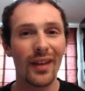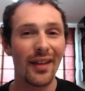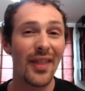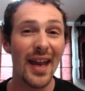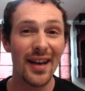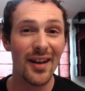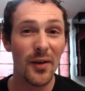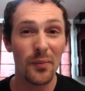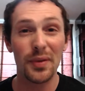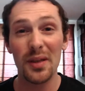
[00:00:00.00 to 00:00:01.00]
then
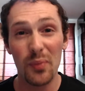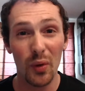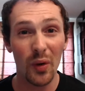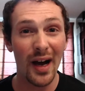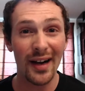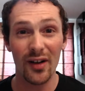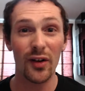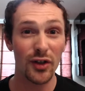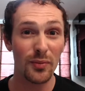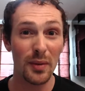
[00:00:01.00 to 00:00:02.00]
people are
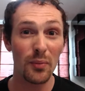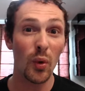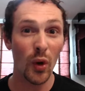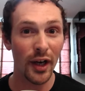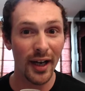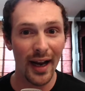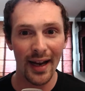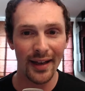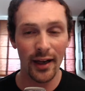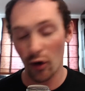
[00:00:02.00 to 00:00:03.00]
going to be bored
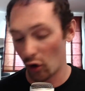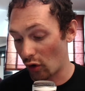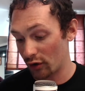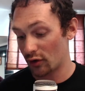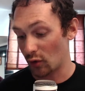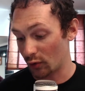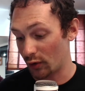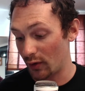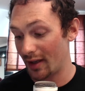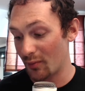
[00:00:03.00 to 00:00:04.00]
and they're not going to talk to
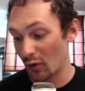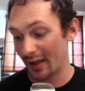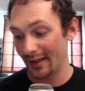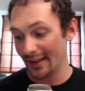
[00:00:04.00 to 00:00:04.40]
you anymore.